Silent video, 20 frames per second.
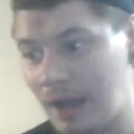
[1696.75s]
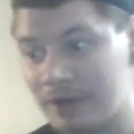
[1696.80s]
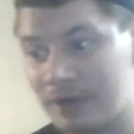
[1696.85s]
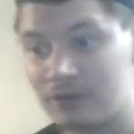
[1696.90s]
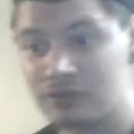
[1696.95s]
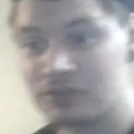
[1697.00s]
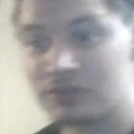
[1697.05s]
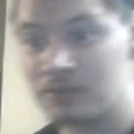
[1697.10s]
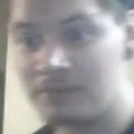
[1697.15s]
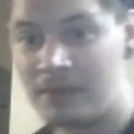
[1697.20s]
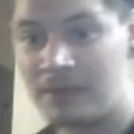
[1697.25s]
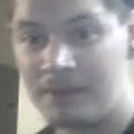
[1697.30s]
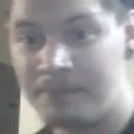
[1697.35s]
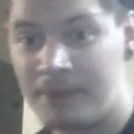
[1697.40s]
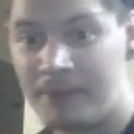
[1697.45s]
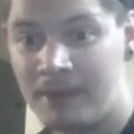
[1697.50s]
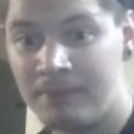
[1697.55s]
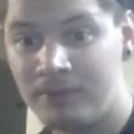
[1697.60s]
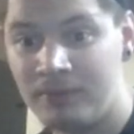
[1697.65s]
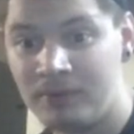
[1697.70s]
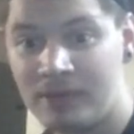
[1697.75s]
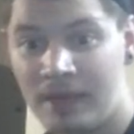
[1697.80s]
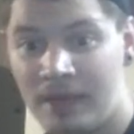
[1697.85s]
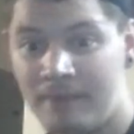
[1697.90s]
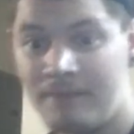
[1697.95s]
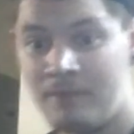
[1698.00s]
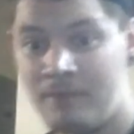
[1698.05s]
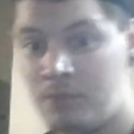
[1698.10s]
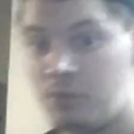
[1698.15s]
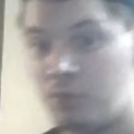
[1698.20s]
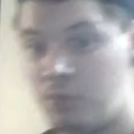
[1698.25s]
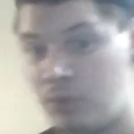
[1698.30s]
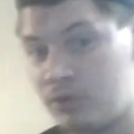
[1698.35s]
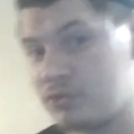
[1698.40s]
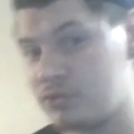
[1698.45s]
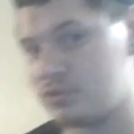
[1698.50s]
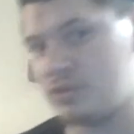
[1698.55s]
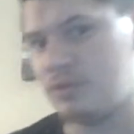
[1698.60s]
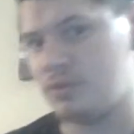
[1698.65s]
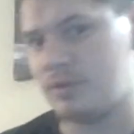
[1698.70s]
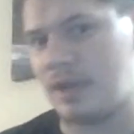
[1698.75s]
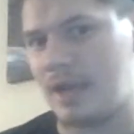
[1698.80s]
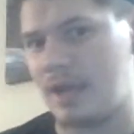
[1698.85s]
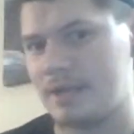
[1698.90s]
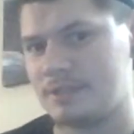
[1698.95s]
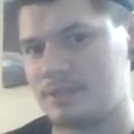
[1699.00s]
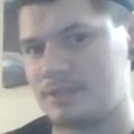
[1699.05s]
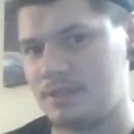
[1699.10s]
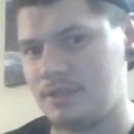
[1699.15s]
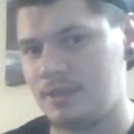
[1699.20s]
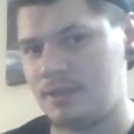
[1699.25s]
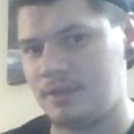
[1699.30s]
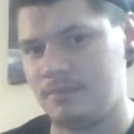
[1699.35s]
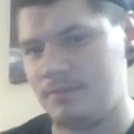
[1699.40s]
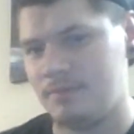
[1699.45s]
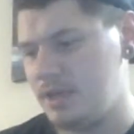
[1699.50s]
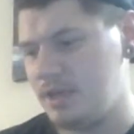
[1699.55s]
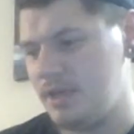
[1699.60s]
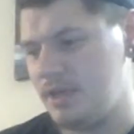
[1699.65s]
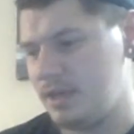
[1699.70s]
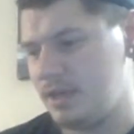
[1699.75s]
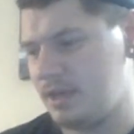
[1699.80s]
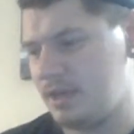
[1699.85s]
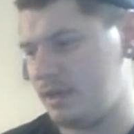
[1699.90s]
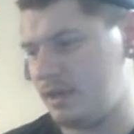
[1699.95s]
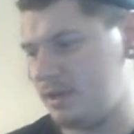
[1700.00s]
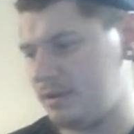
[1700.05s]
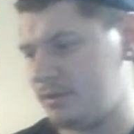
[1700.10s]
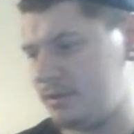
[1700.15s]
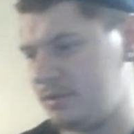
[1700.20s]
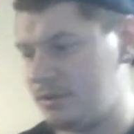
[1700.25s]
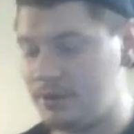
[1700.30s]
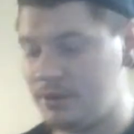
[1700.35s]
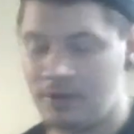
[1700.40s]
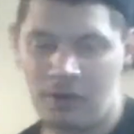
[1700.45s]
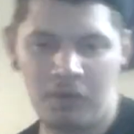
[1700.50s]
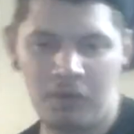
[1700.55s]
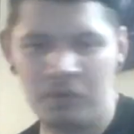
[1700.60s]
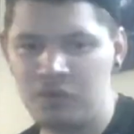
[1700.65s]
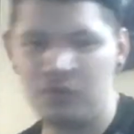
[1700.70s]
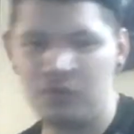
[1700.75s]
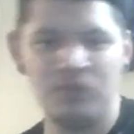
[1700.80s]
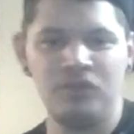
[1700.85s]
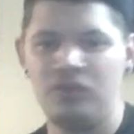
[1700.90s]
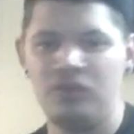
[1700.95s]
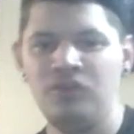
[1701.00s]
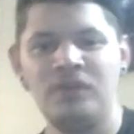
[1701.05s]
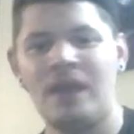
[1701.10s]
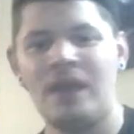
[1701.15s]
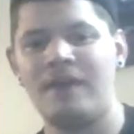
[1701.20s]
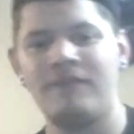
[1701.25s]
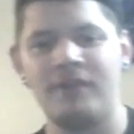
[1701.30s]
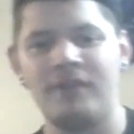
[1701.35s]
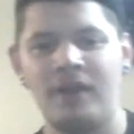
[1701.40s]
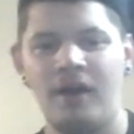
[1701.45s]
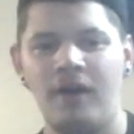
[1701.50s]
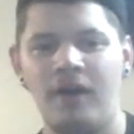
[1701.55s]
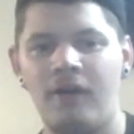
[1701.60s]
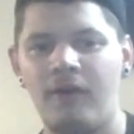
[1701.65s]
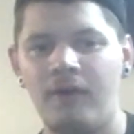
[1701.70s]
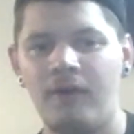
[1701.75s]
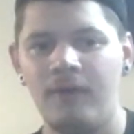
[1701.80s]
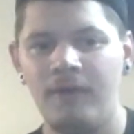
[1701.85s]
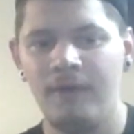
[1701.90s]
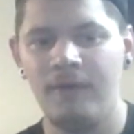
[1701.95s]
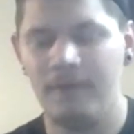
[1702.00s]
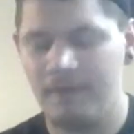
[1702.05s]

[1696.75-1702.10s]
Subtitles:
I know some people that weren't so nice to them, and you never know.